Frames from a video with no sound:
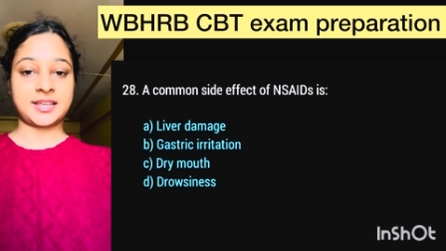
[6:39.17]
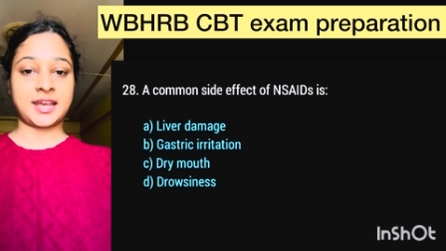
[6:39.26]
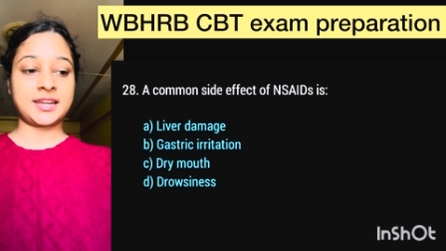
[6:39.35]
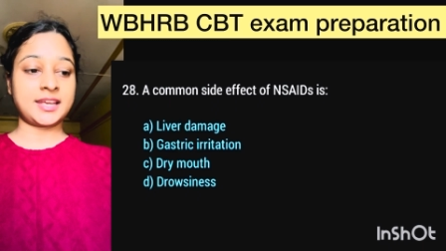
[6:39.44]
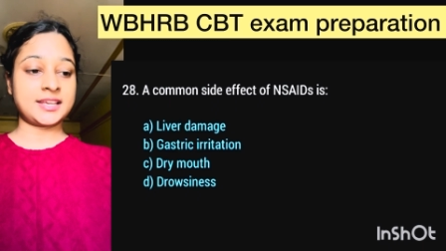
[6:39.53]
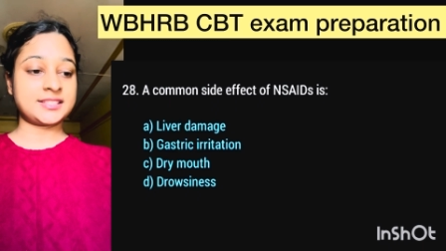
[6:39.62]

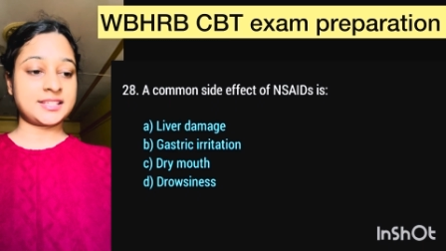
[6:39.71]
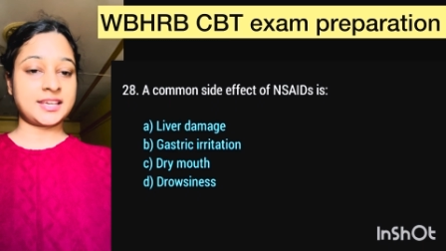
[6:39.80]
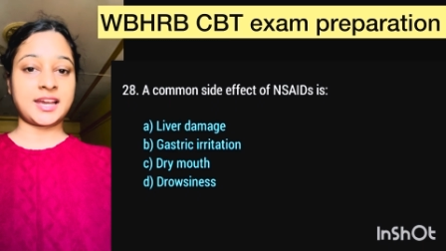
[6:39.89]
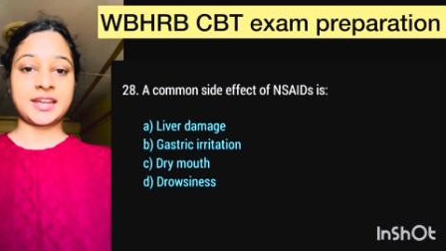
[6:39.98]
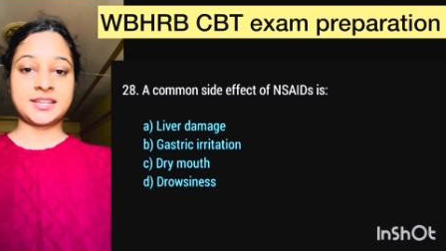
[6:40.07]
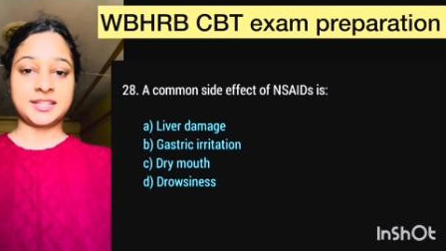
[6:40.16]
N S A
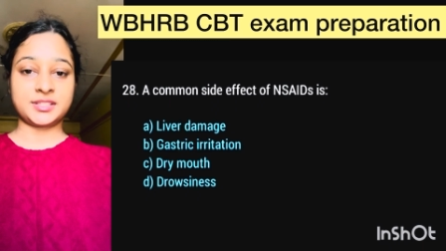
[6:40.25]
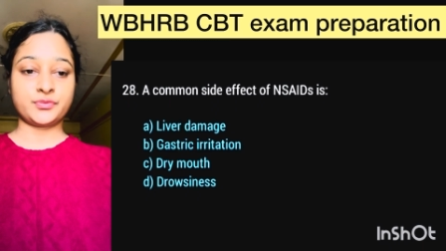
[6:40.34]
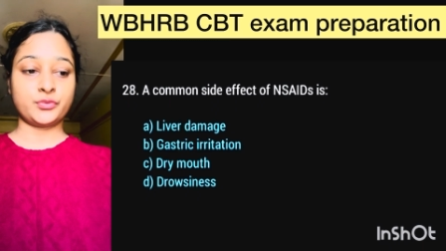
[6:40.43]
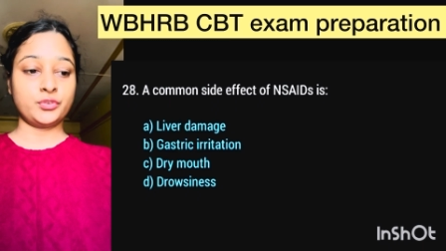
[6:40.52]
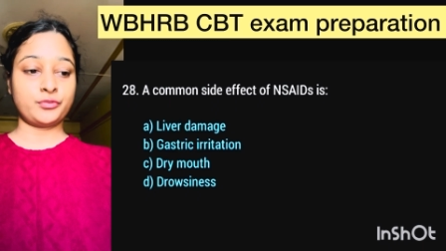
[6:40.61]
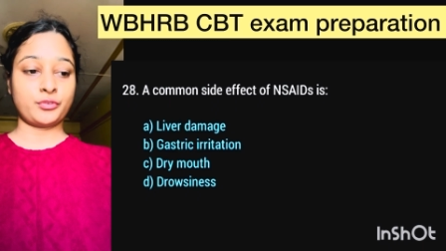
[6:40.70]
I D is
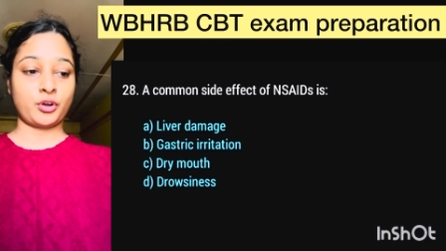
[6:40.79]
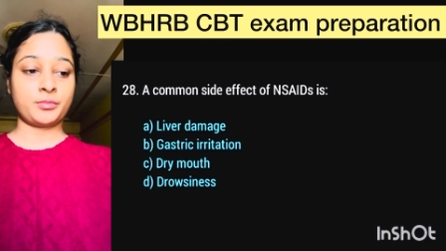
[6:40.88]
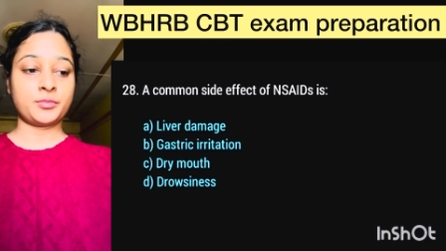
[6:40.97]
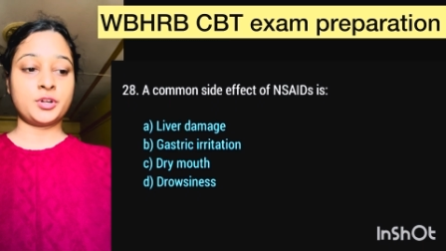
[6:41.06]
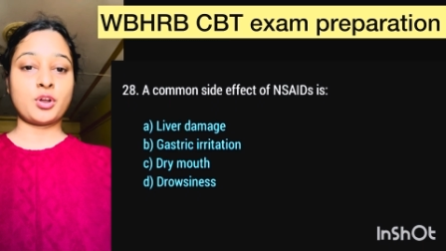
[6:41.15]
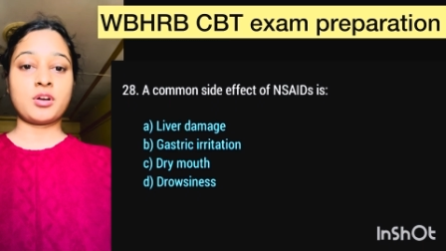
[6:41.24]
full from
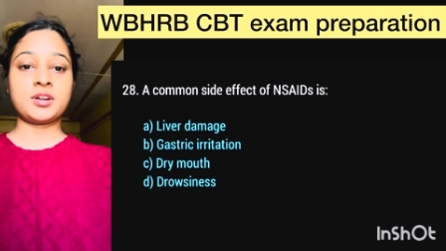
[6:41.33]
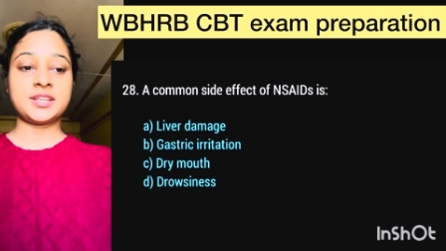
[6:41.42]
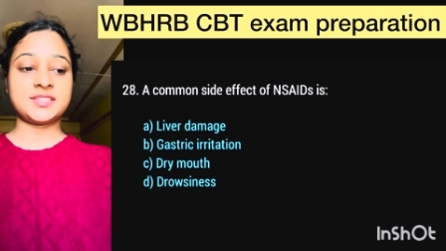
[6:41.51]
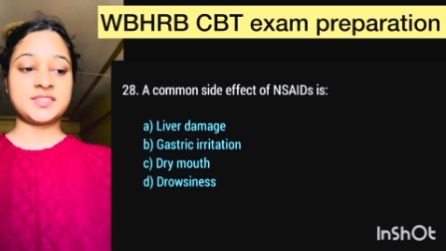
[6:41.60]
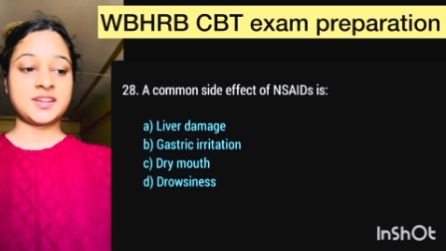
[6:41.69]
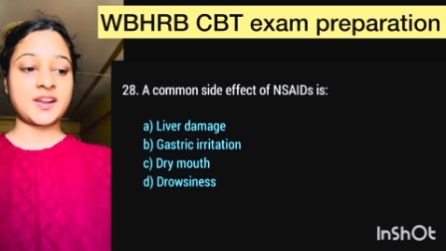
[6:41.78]

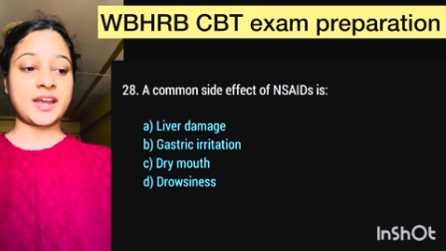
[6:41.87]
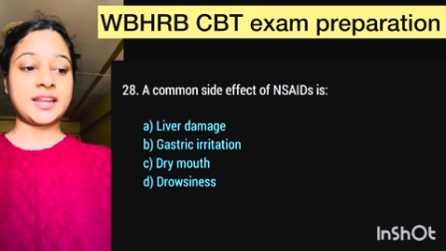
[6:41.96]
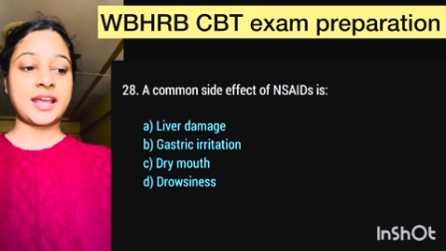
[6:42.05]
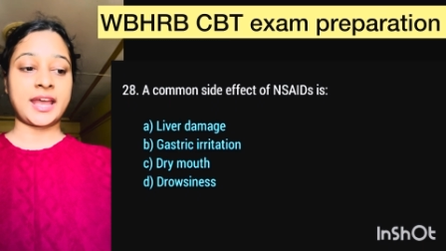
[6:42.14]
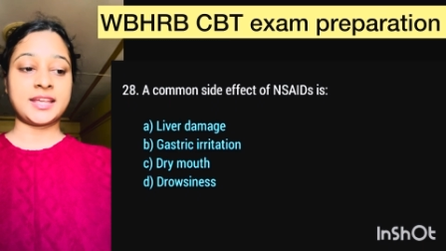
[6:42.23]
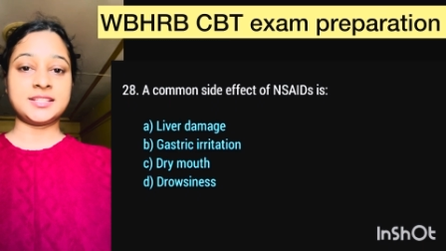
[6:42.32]
non-sterile
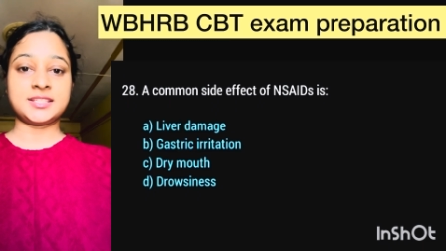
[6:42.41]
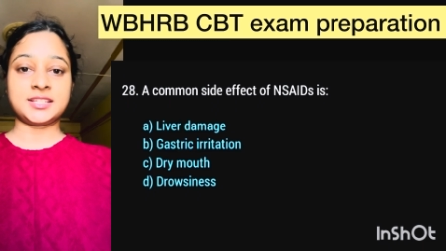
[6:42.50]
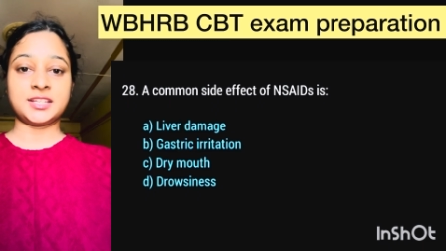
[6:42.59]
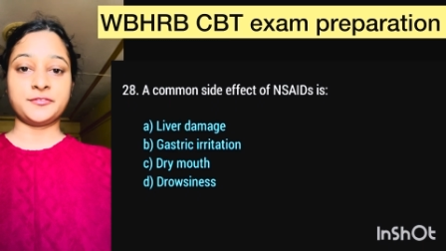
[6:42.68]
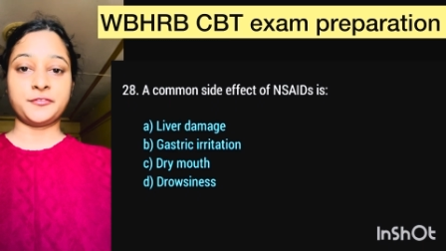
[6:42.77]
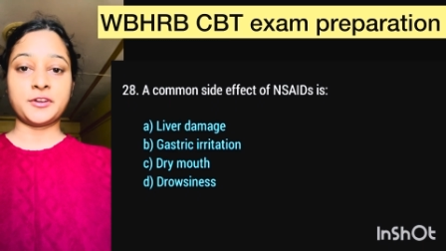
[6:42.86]

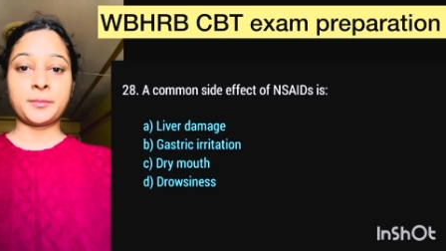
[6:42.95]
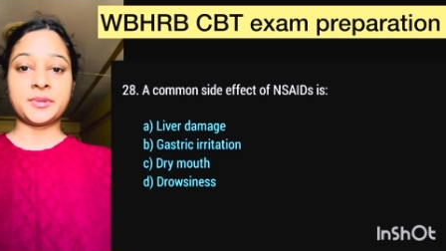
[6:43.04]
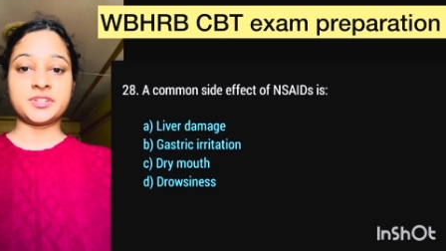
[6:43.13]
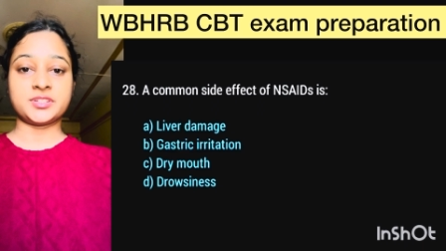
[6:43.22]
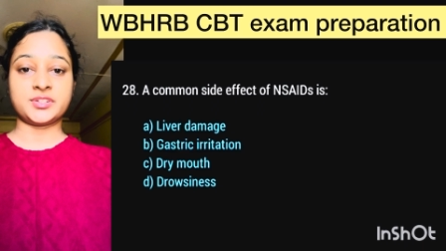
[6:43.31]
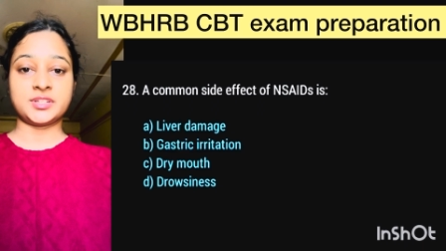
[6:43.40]

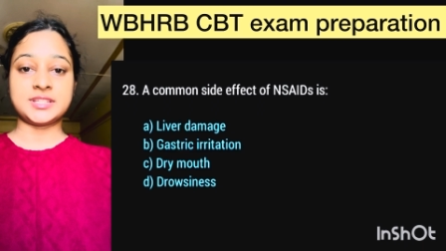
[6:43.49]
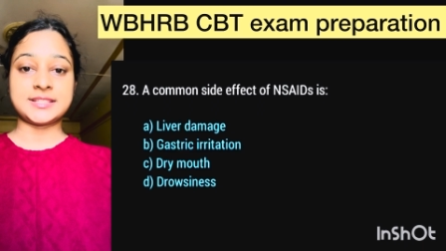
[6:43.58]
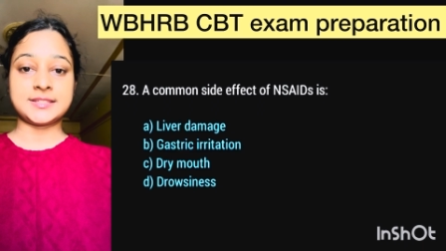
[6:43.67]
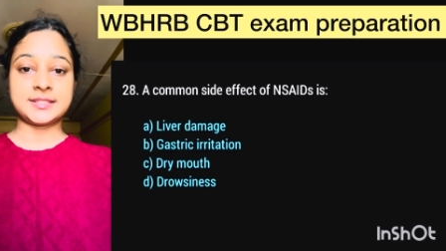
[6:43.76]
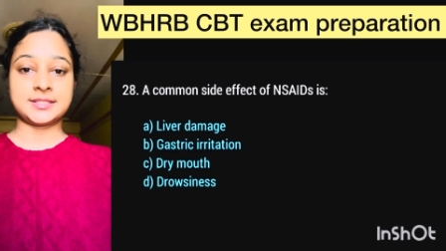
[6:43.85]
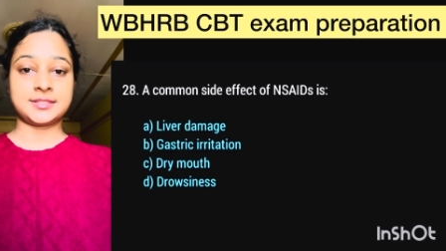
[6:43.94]
anti-inflammatory
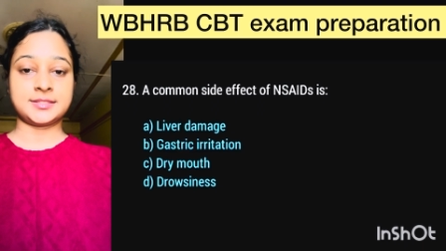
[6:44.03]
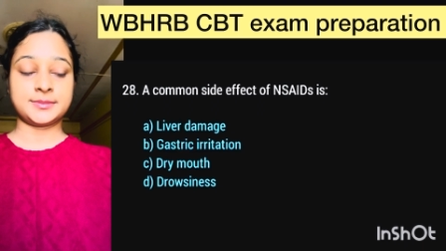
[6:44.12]
disease.